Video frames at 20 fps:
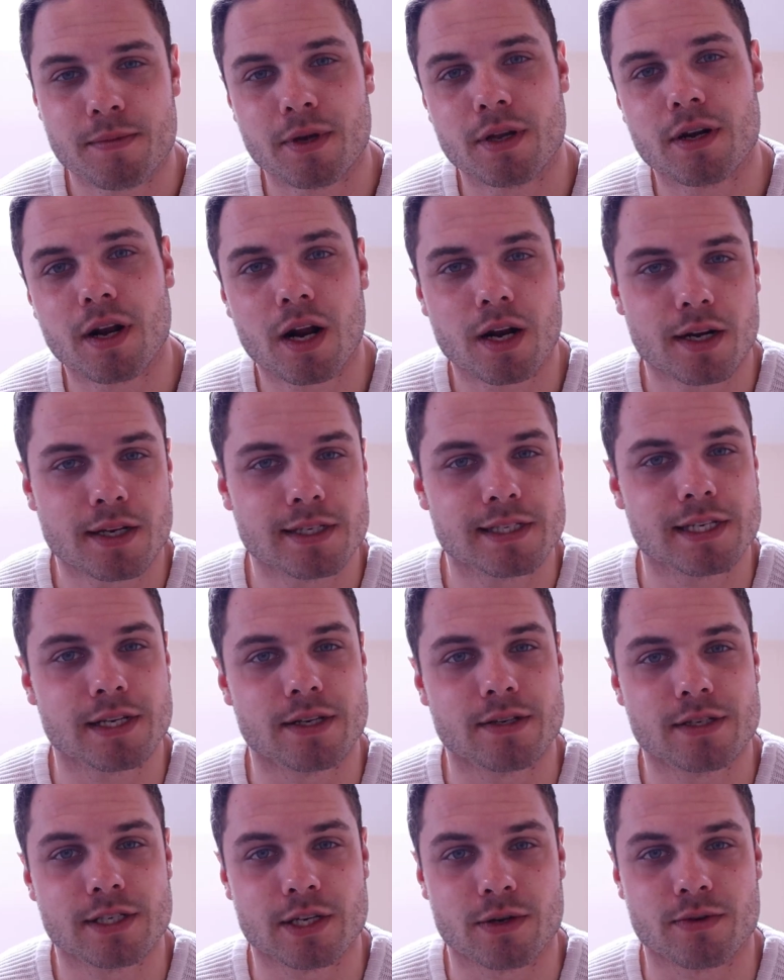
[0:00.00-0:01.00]
but you'd likely
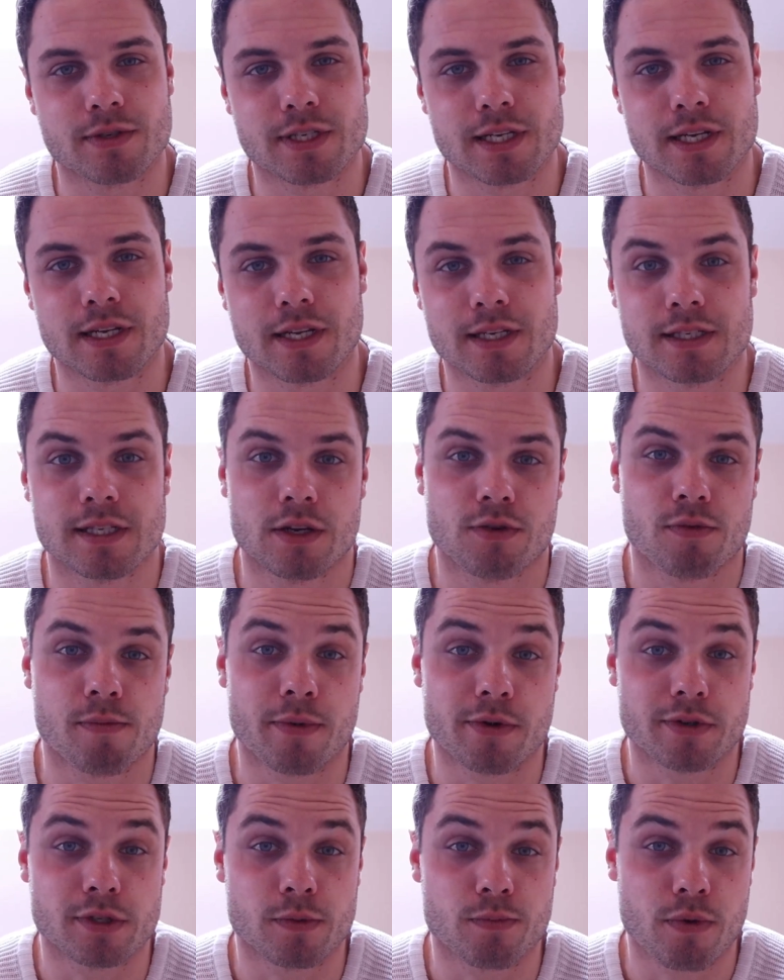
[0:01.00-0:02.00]
still see
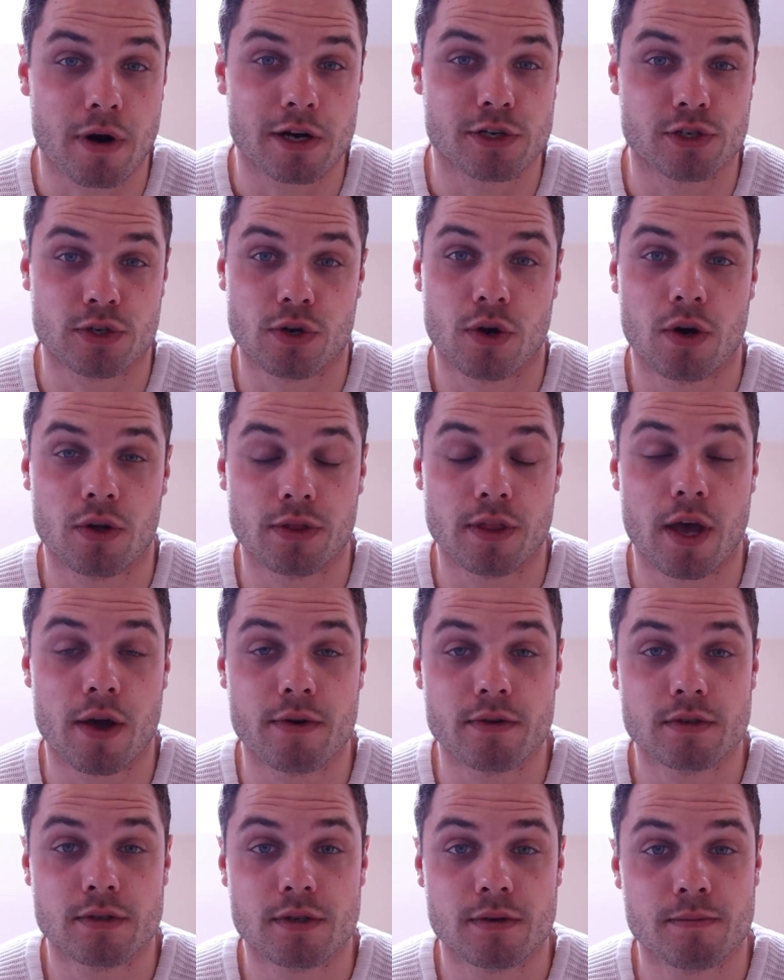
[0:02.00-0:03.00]
considerable suppression on
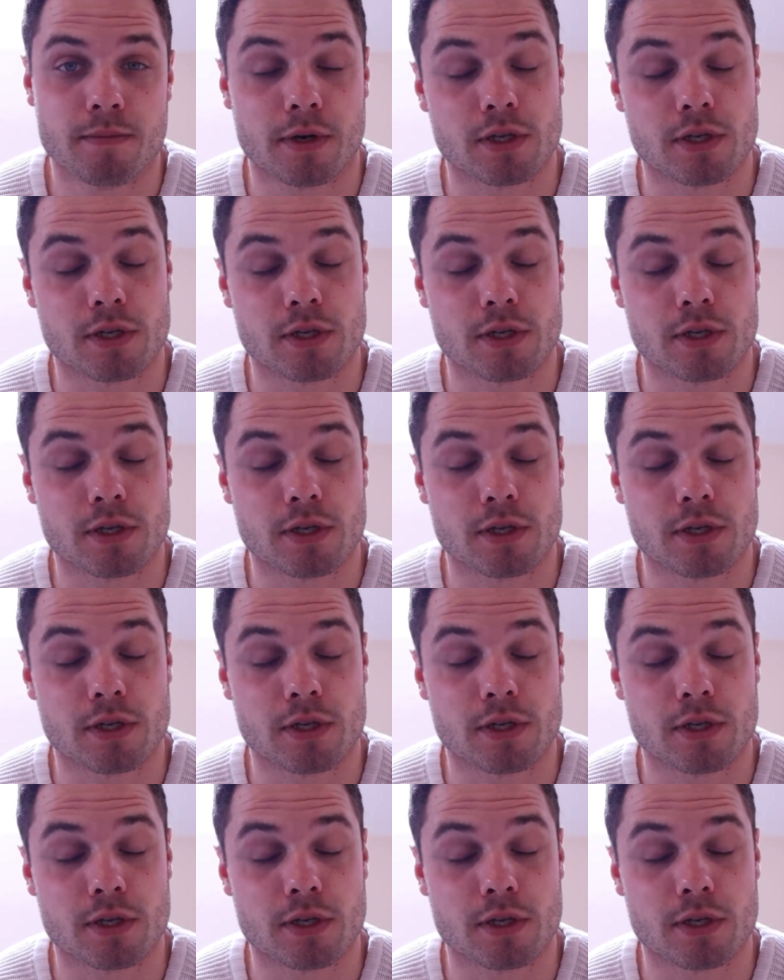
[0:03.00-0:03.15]
those.